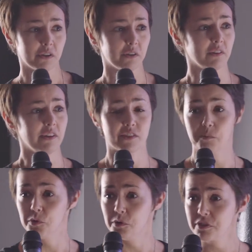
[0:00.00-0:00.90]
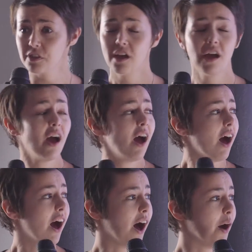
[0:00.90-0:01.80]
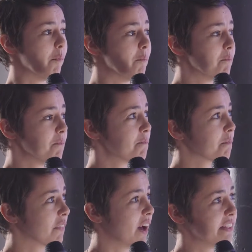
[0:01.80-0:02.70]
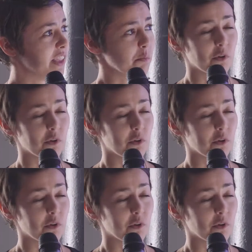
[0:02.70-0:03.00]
who lives up north, I think